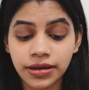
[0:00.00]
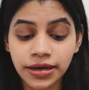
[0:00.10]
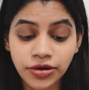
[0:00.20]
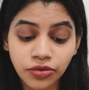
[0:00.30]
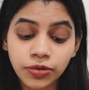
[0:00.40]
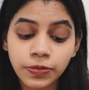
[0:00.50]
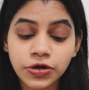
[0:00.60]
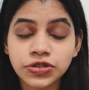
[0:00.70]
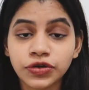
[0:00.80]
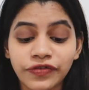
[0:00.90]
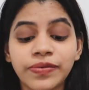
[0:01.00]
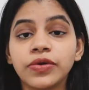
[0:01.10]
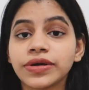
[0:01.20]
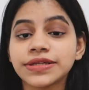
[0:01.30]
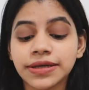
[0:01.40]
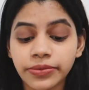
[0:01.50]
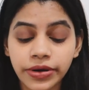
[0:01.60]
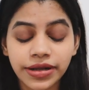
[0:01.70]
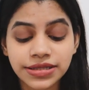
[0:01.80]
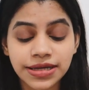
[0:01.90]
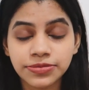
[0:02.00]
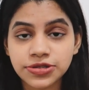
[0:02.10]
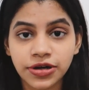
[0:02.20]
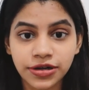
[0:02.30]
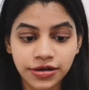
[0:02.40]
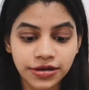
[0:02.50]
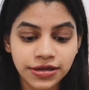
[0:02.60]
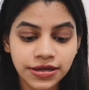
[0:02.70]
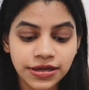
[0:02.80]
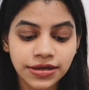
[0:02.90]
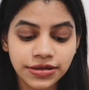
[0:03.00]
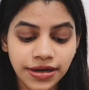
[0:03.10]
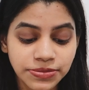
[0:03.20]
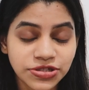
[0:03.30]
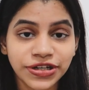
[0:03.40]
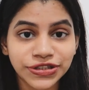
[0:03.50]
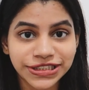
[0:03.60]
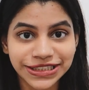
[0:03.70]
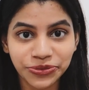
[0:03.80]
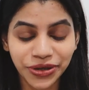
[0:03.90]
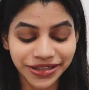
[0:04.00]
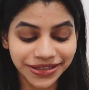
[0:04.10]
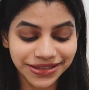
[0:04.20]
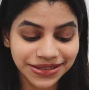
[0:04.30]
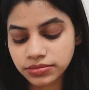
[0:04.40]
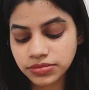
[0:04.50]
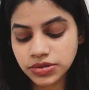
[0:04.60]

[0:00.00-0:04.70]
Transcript: in a notebook, so if I'm looking somewhere else, I'm just trying to see what it is.